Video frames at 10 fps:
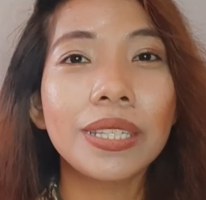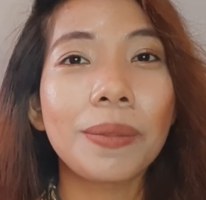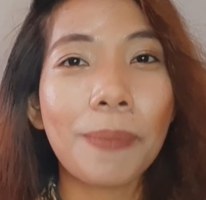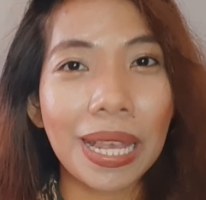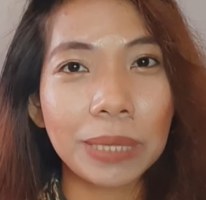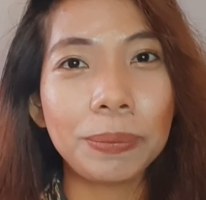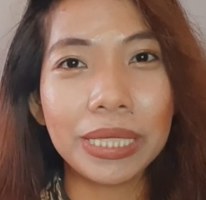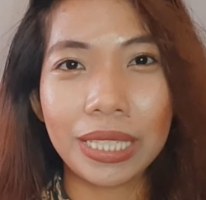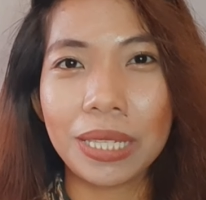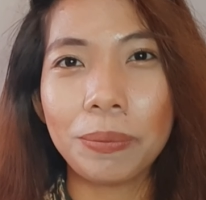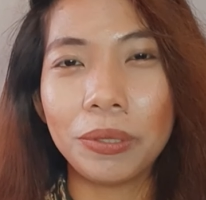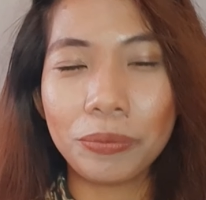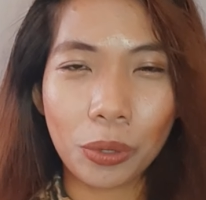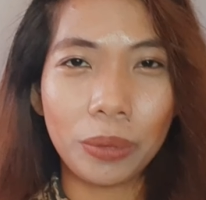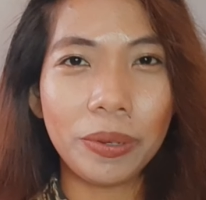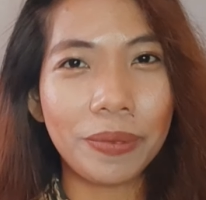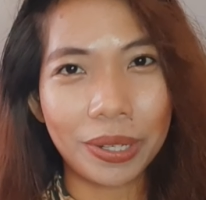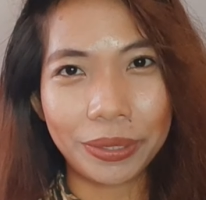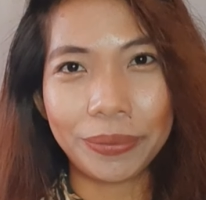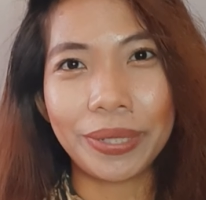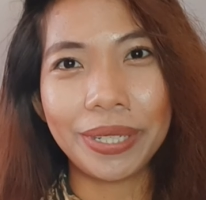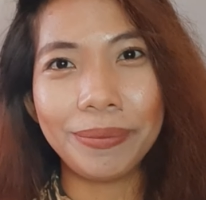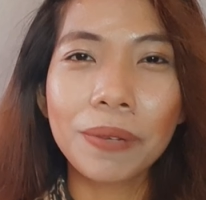the past participle form of our verb.